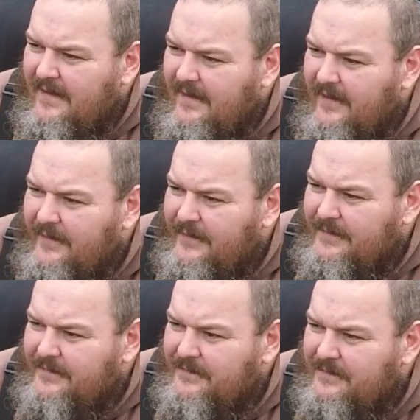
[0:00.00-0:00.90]
You know,
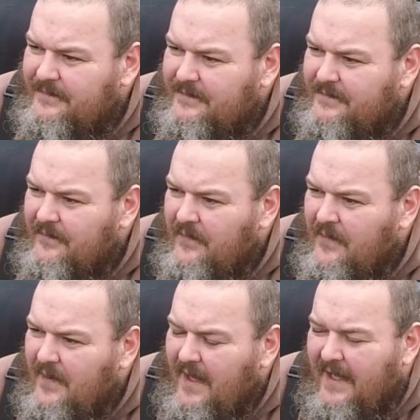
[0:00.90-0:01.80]

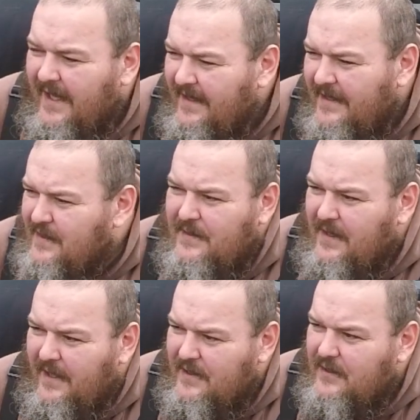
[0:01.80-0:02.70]
again, this is
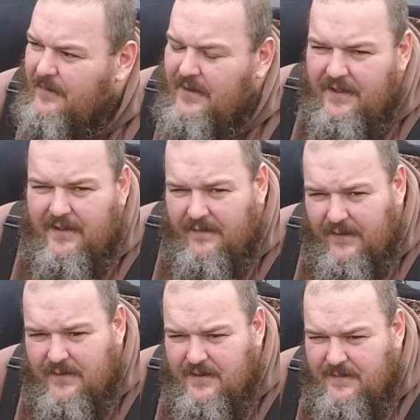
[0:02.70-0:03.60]
kind of something that
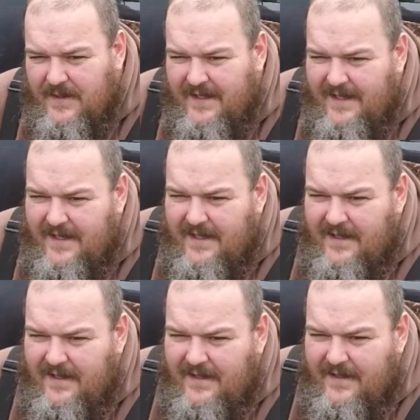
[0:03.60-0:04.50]
confuses me.
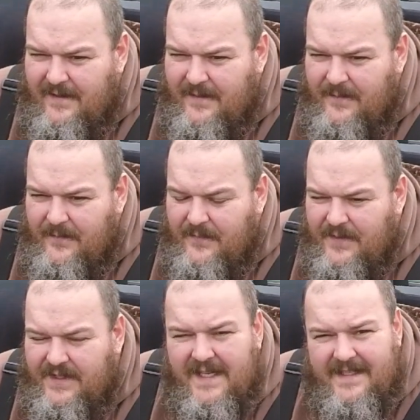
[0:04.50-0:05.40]

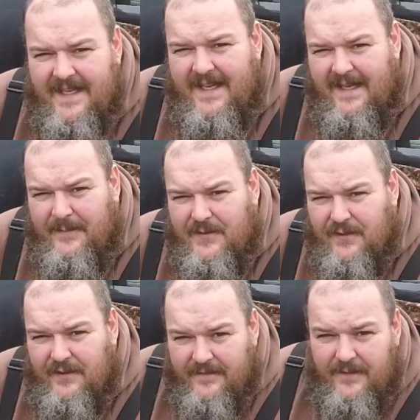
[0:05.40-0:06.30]
Dating apps
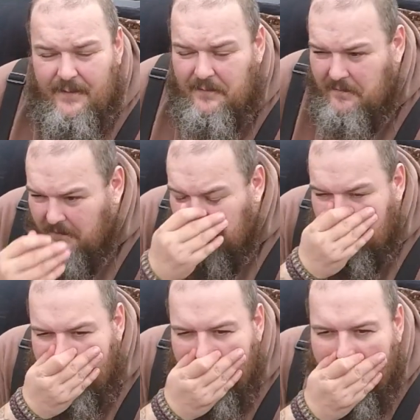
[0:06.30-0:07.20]
on the phone,
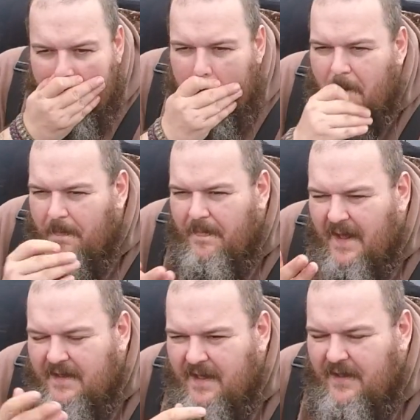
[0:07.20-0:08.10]

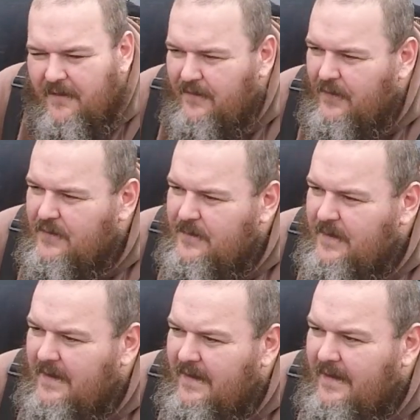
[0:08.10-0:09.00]
that kind of confuses
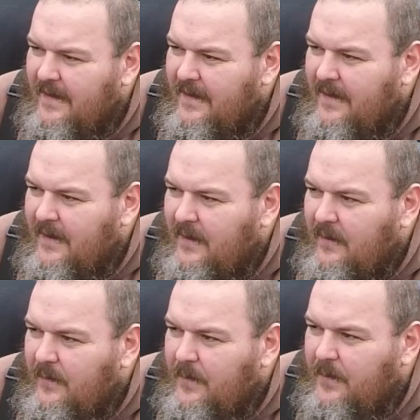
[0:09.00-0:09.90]
me,
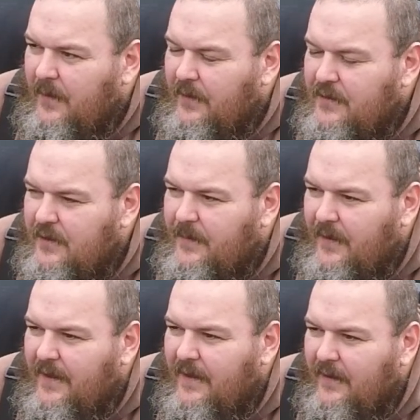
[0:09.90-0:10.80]
because you're
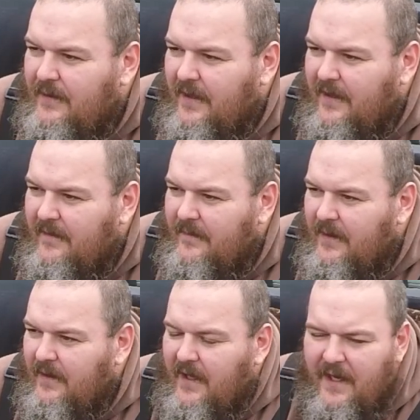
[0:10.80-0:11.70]
putting out like
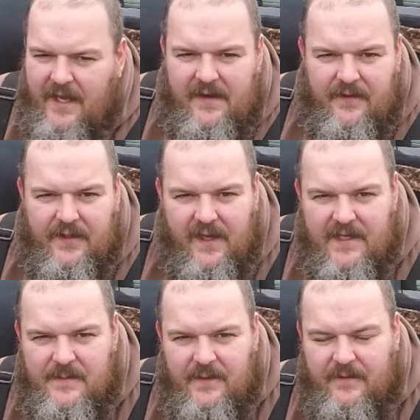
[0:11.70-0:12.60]
an
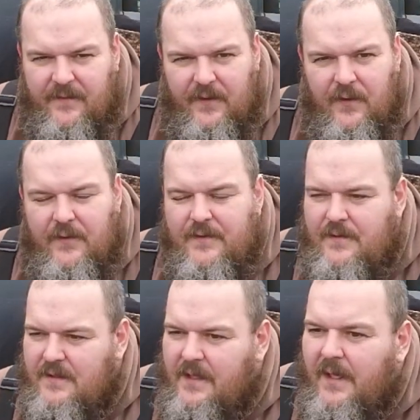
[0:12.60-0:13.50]
advertisement for the goods.
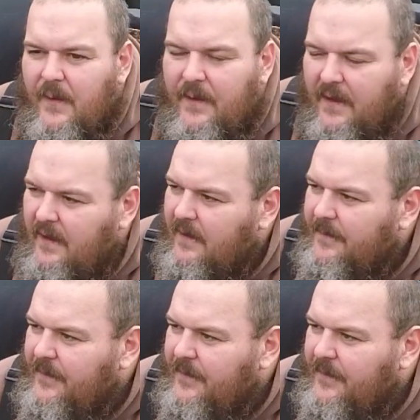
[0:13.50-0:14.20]
It's like, okay,